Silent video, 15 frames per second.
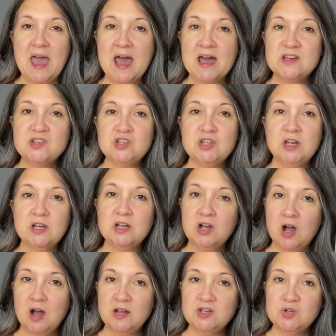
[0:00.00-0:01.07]
Ash
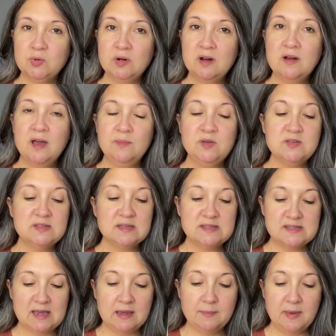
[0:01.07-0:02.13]
Contour. I'm using
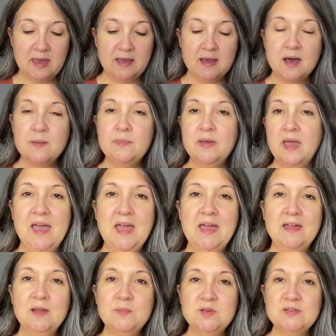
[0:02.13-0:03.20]
Seint Makeup
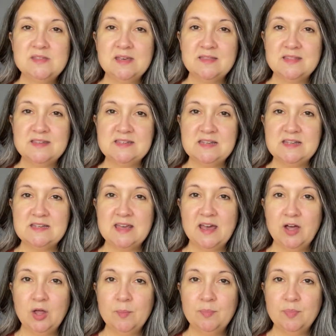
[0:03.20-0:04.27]
and I'm using the
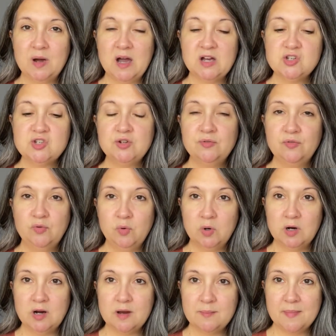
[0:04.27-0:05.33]
detail brush
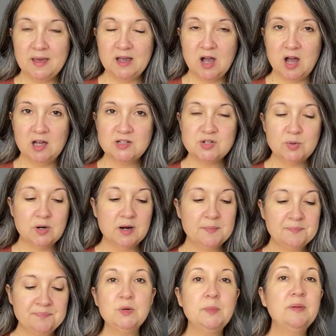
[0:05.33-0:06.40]
for my
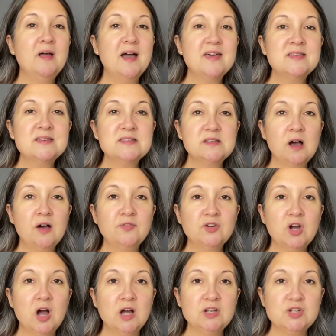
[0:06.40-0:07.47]
contour. To apply the soft
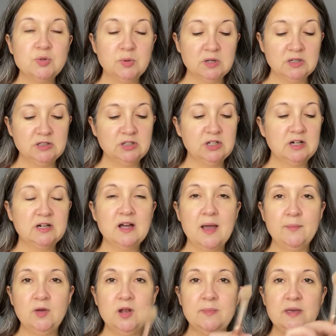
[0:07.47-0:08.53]
contour look,
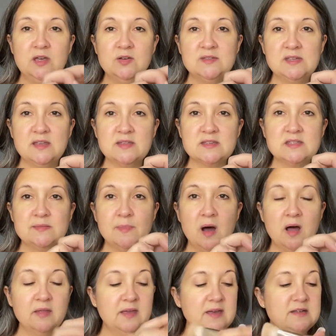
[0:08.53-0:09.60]
I'm gonna be using the
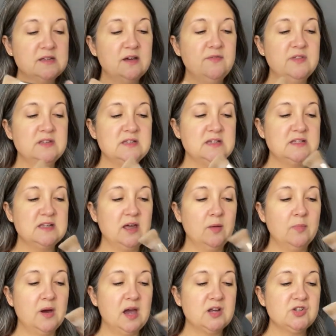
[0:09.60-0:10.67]
small end of the detail
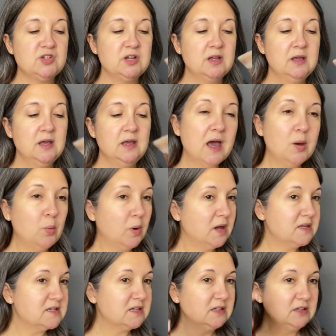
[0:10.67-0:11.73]
brush. I
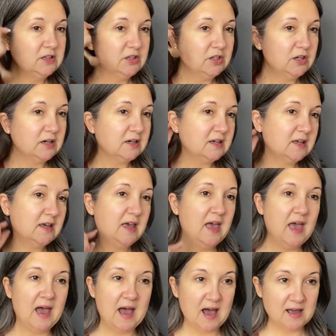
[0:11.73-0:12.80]
want to look
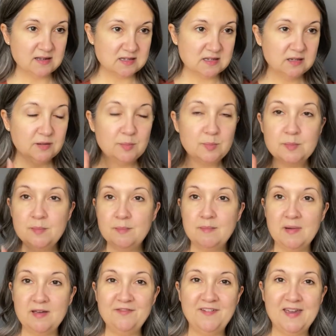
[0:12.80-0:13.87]
at
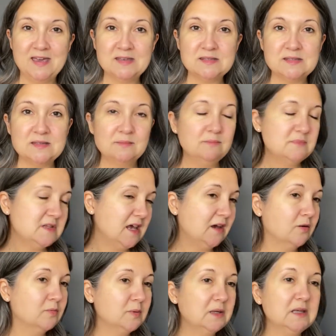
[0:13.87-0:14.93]
my face take
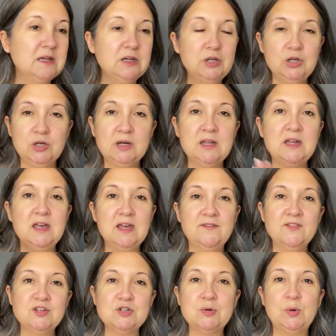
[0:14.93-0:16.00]
a really good
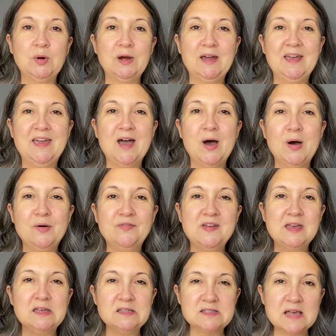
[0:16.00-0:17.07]
inventory of
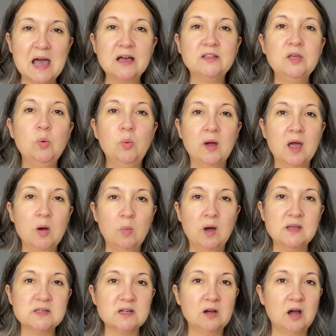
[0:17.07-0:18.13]
exactly where I
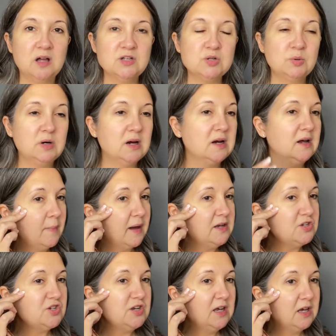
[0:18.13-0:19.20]
want to contour. My
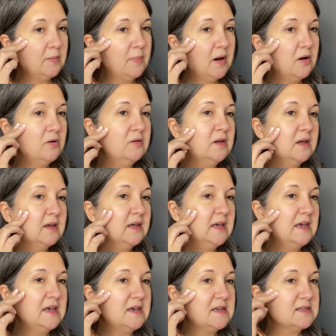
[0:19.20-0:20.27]
cheekbone
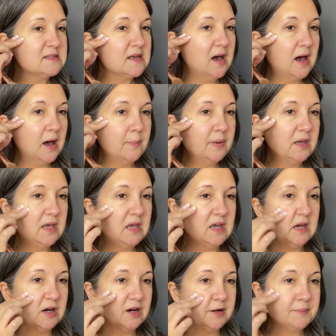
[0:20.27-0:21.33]
is up
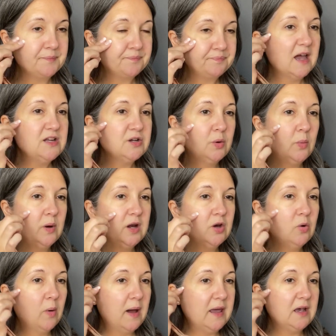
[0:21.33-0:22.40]
here. I don't wanna
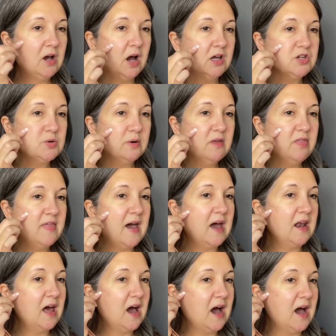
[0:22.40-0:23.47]
quite contour
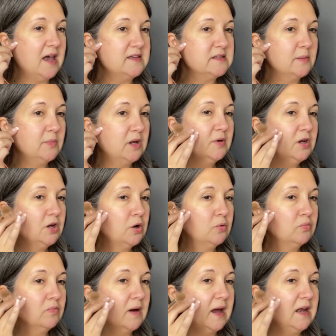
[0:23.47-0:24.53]
that high, so I'm gonna go
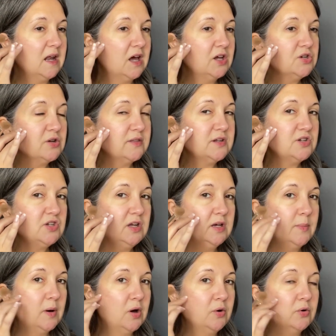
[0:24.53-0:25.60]
right under the
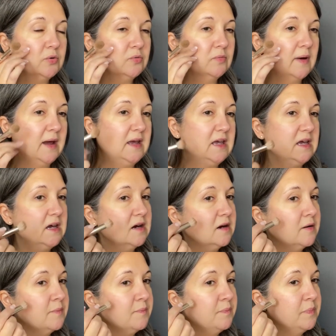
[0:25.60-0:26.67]
cheekbone right
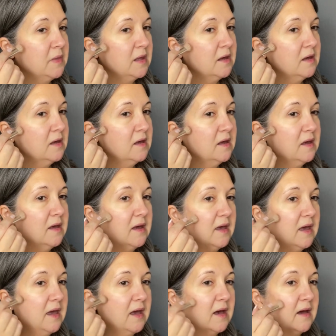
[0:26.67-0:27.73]
here
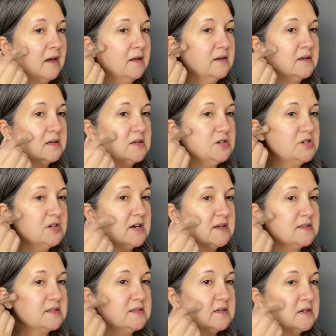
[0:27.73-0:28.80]
and
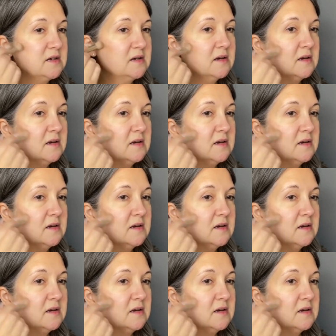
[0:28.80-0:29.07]
just